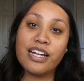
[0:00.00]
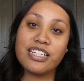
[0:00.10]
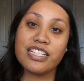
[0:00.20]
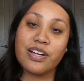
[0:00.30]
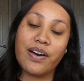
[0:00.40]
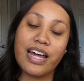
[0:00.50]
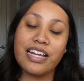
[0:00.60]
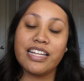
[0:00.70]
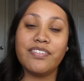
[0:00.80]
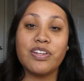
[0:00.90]
just go ahead
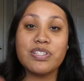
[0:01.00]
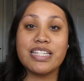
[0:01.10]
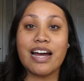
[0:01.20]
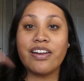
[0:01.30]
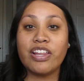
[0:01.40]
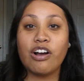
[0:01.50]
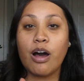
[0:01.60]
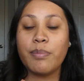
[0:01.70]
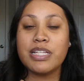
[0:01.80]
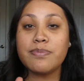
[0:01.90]
and leave those down in the
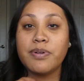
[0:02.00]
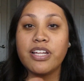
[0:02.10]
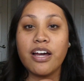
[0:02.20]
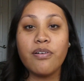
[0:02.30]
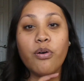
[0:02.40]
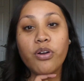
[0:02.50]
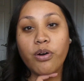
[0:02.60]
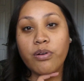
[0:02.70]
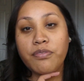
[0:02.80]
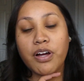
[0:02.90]
comments below, or
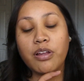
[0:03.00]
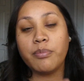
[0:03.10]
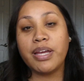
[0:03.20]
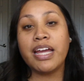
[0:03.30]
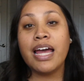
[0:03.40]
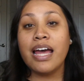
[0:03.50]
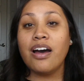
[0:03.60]
go and follow me